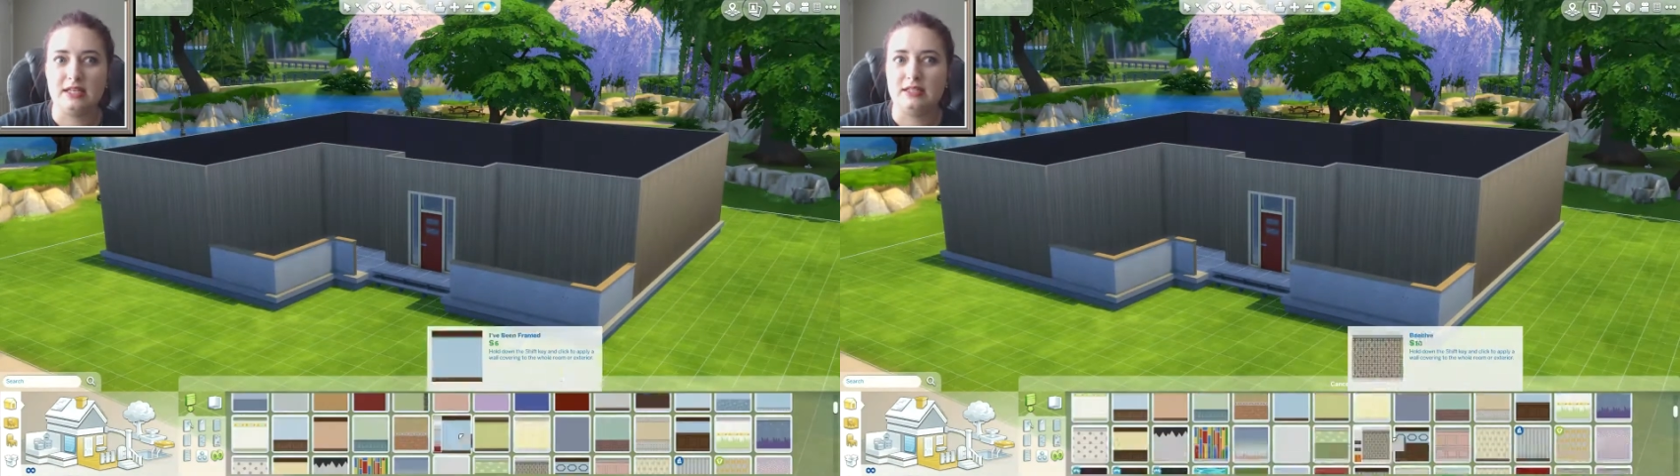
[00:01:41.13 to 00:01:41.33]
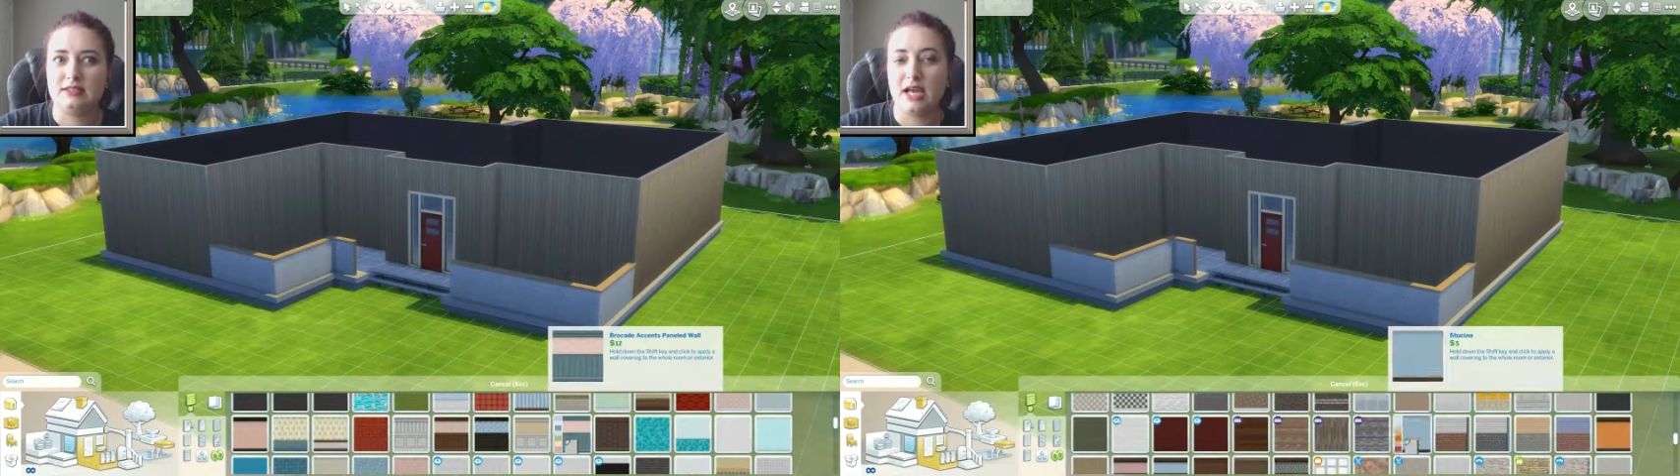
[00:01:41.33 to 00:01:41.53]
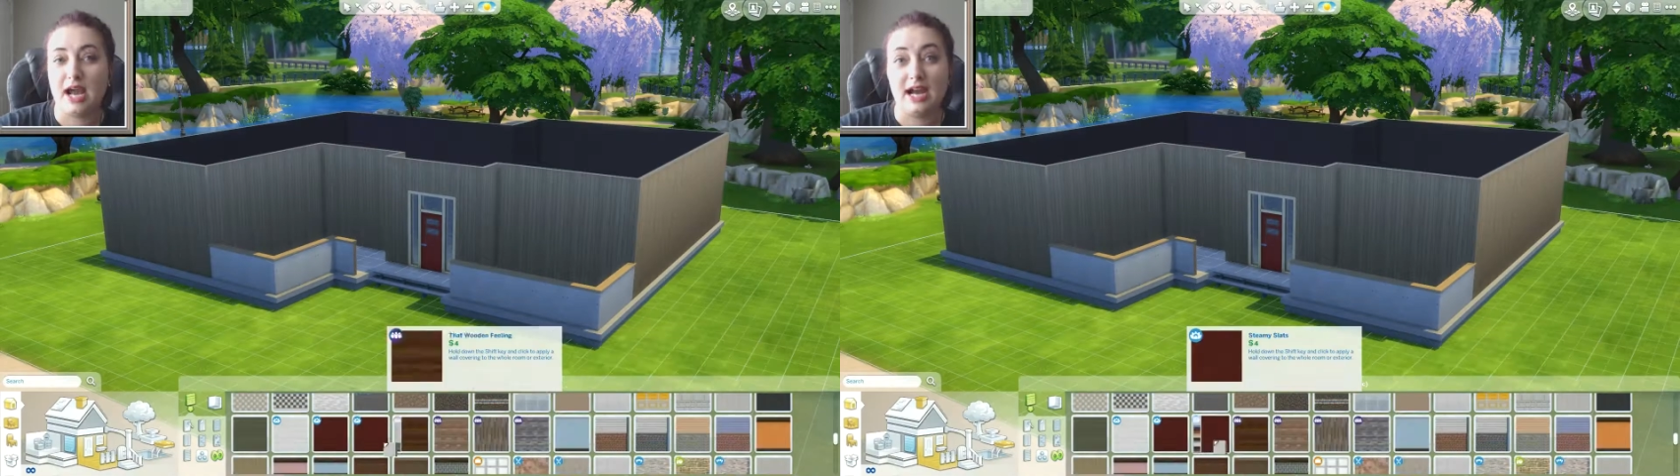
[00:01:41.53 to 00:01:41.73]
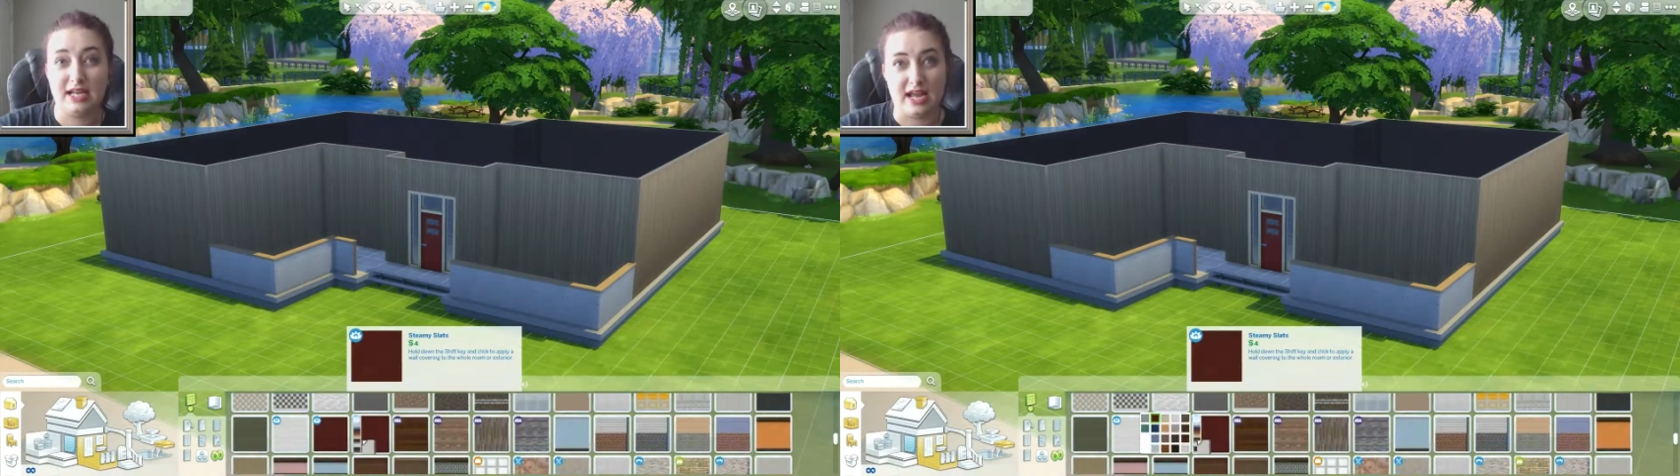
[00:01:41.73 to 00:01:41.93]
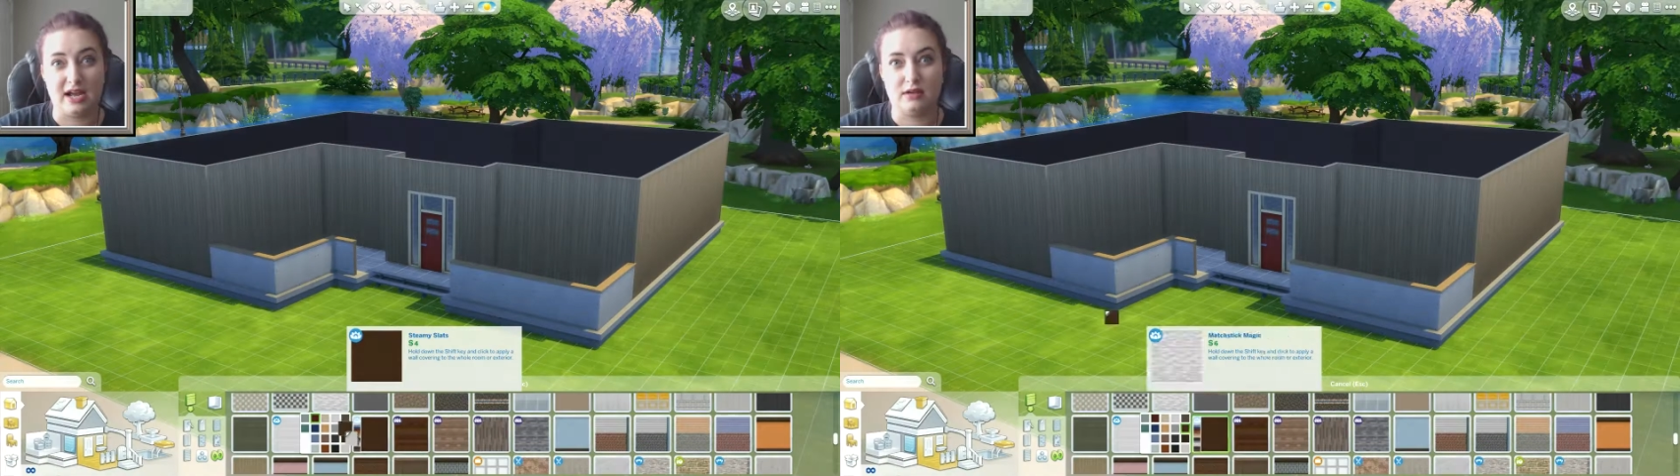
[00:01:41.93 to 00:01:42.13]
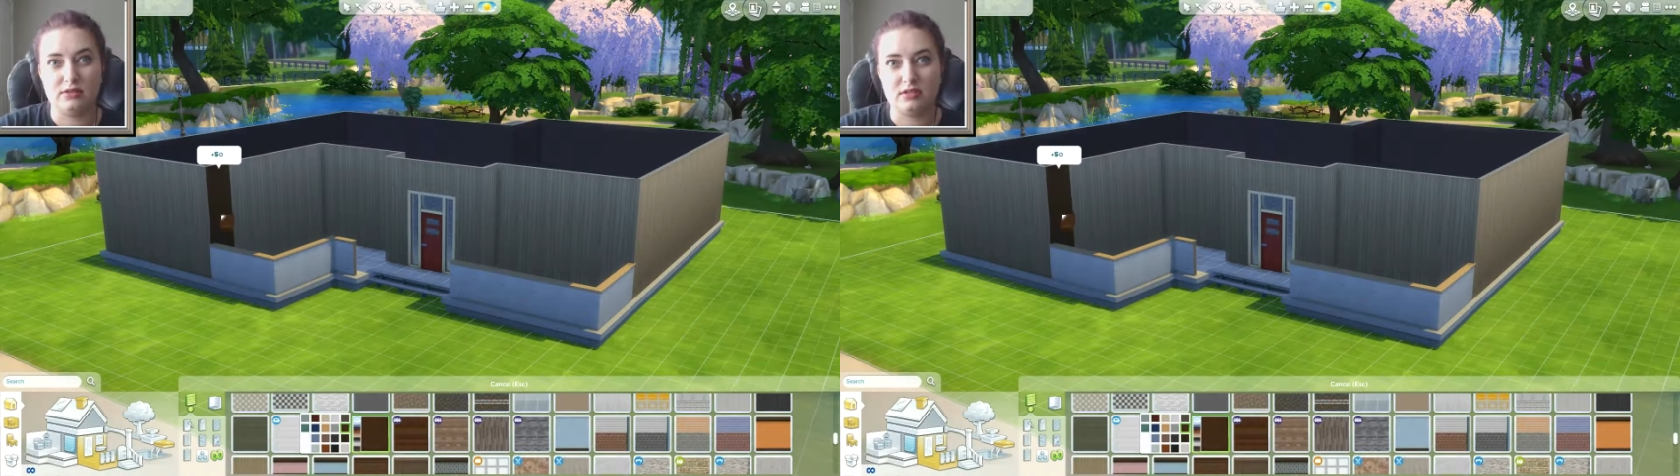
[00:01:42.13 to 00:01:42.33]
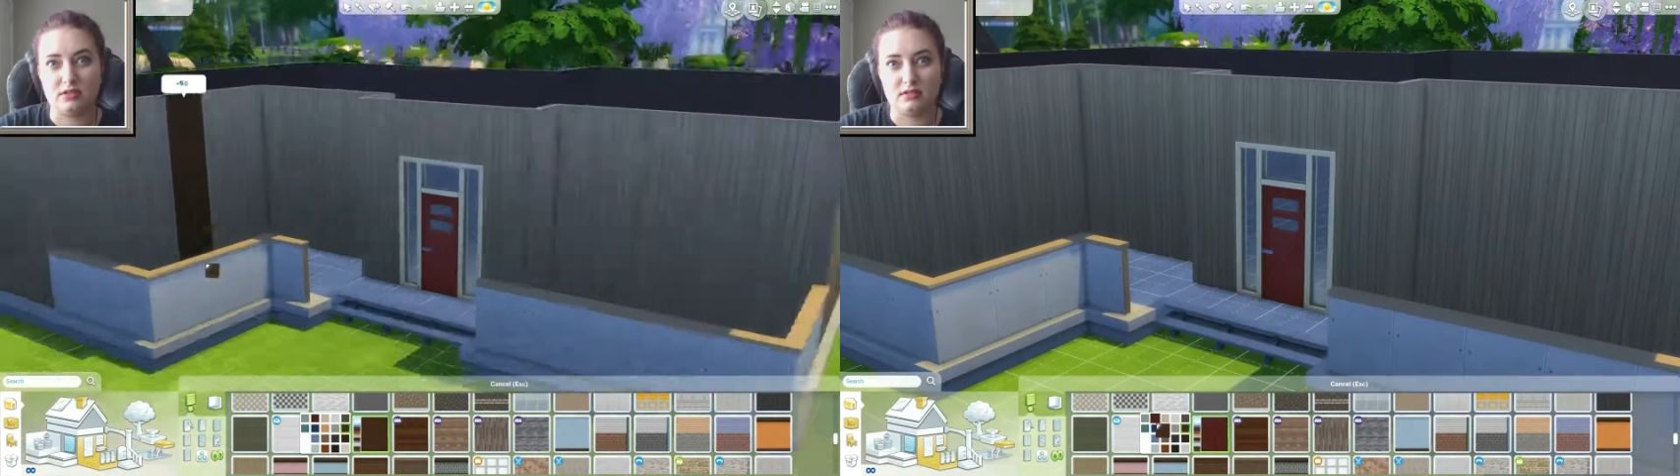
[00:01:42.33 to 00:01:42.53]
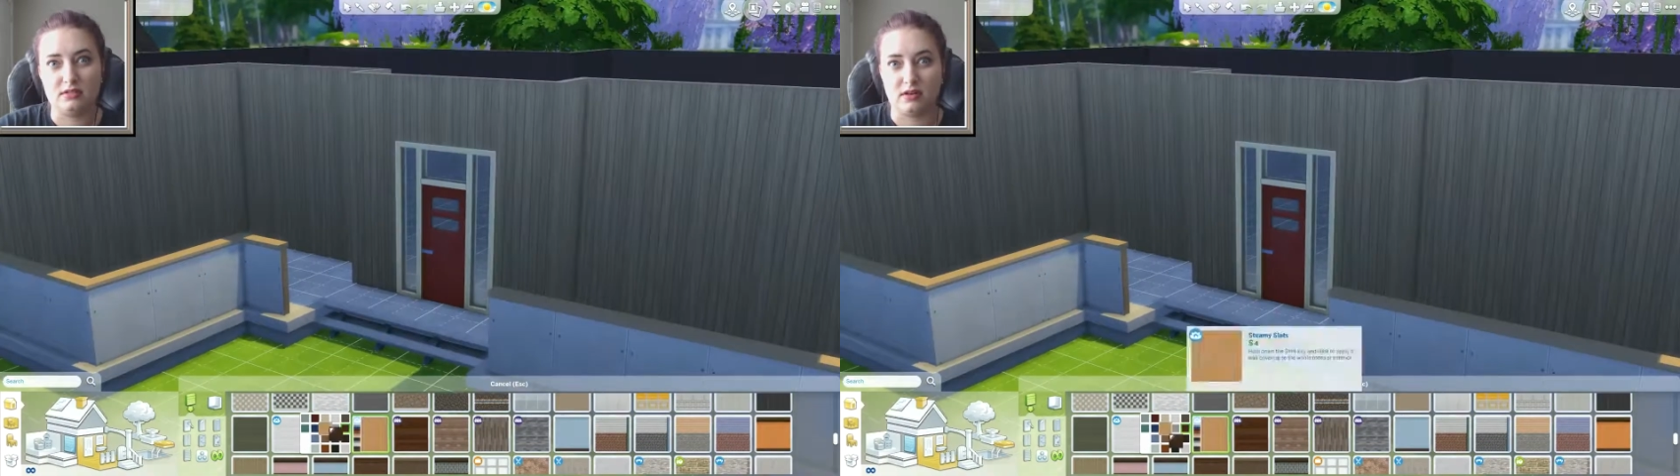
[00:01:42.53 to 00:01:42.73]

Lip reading: tiny houses on